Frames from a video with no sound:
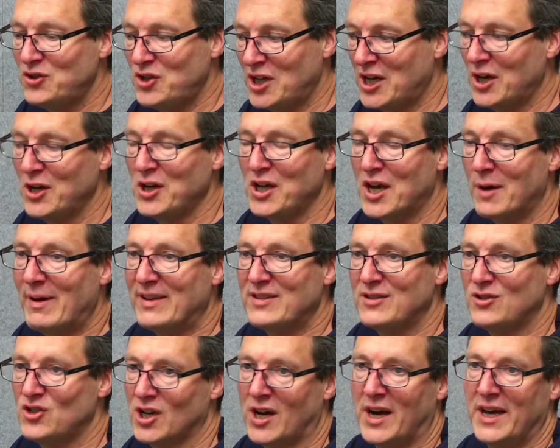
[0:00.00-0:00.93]
She couldn't go back
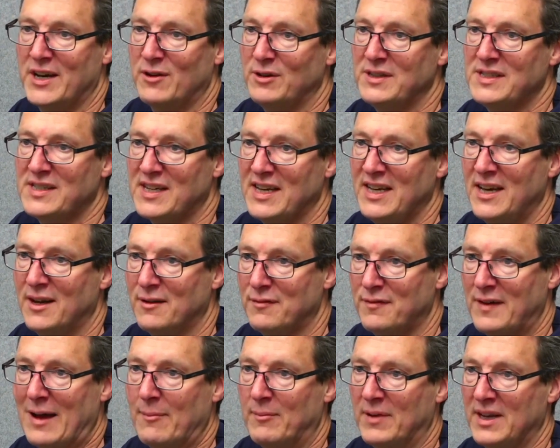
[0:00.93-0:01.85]
to China and see her
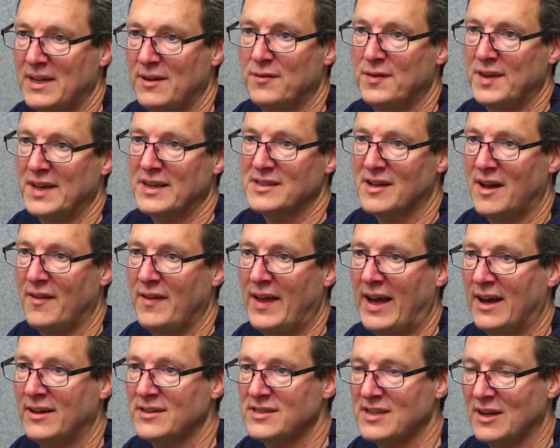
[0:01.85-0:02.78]
family and things like
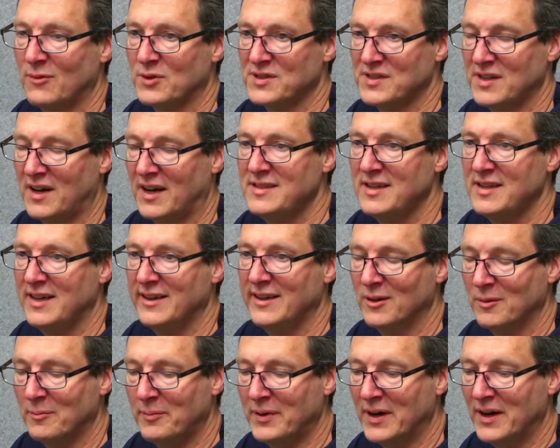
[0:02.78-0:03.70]
that. So it wasn't
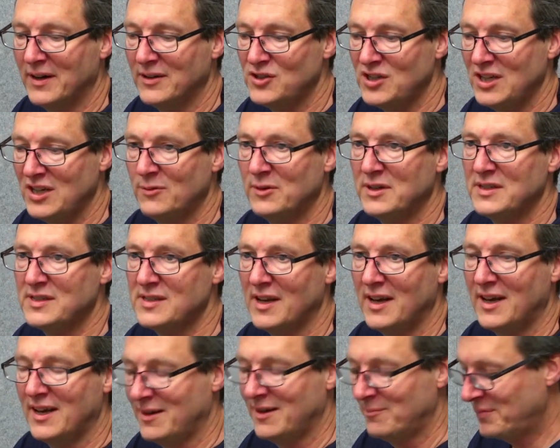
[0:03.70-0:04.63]
ideal, but she was...
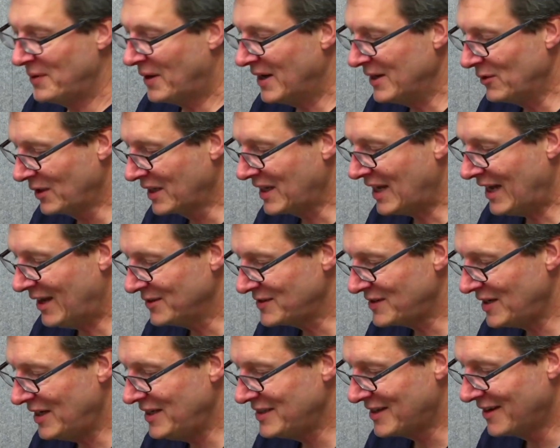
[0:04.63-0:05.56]
By all
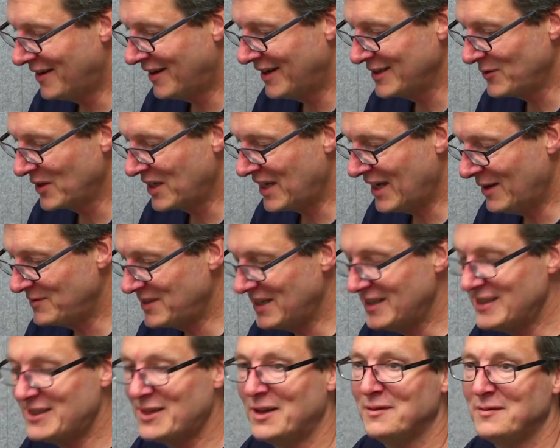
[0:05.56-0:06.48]
accounts, these guys were kept
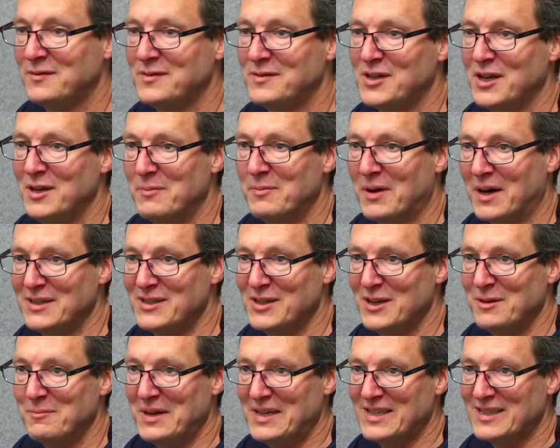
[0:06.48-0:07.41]
in sort of
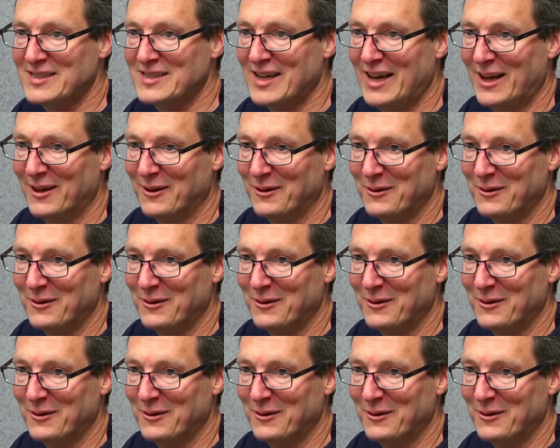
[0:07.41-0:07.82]
2x2 metre cells.